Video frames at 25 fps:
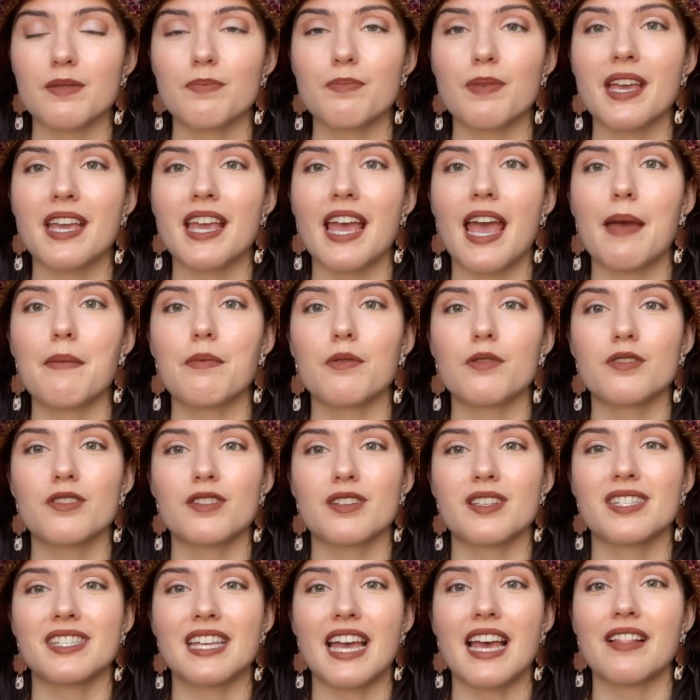Being able to
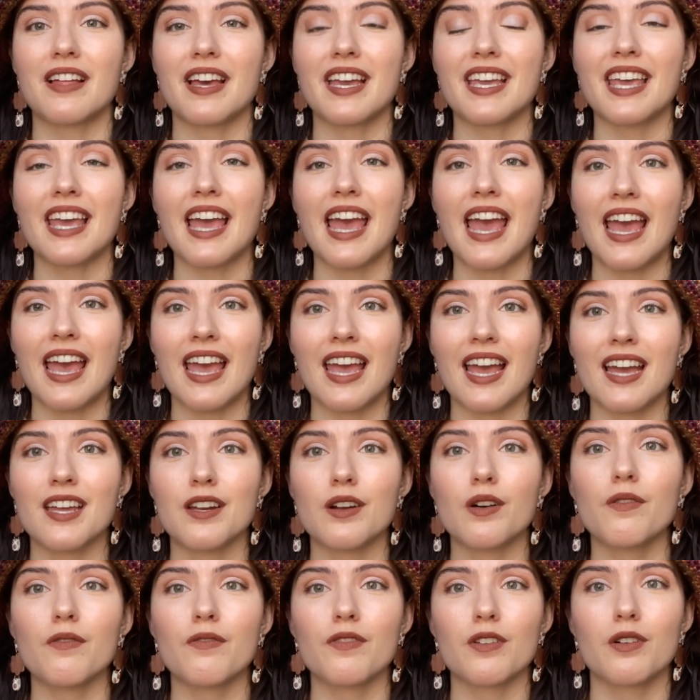say like, hey, I
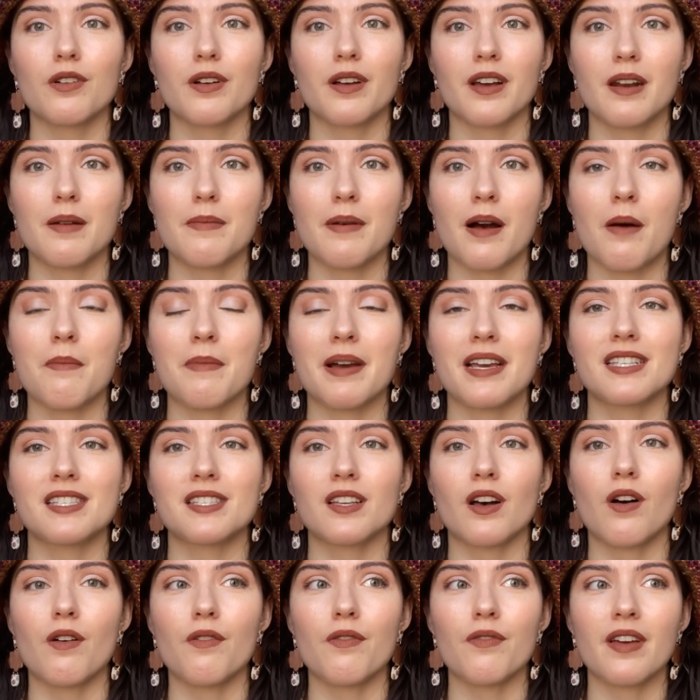don't feel good about
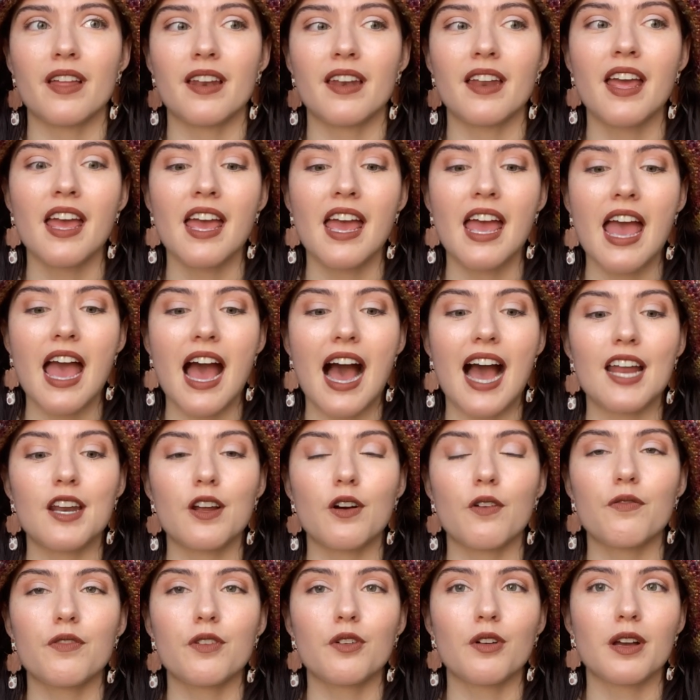myself and I
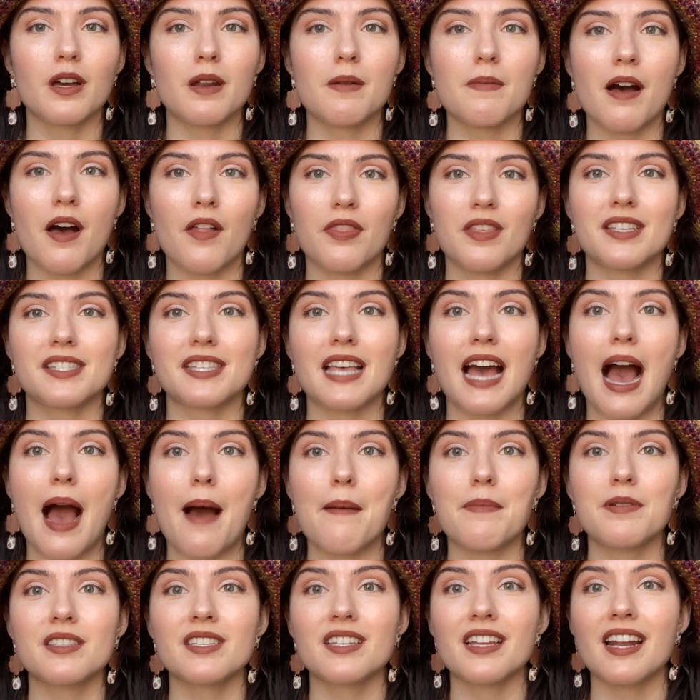don't feel good about these
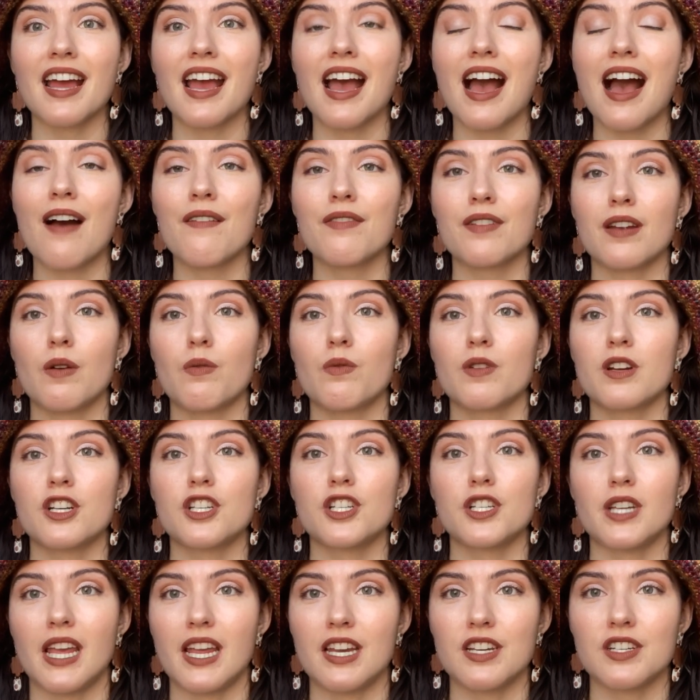habits that I have and I want
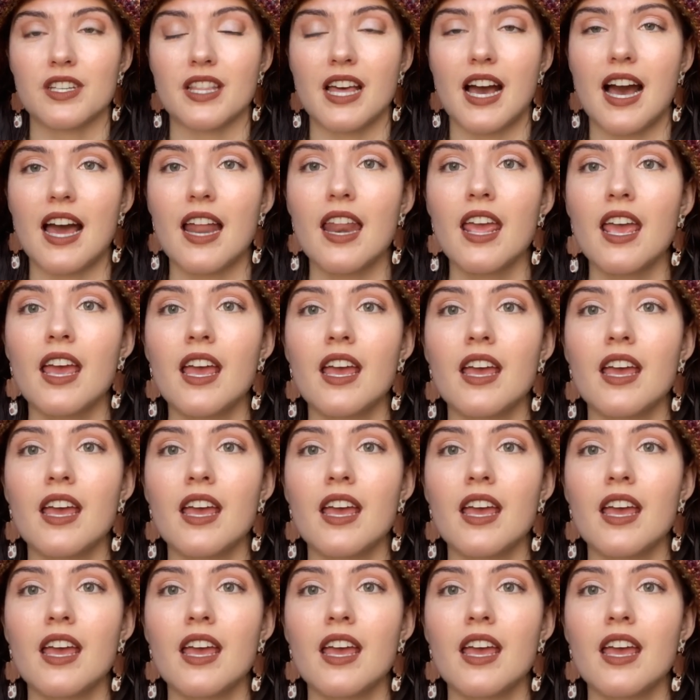to change that.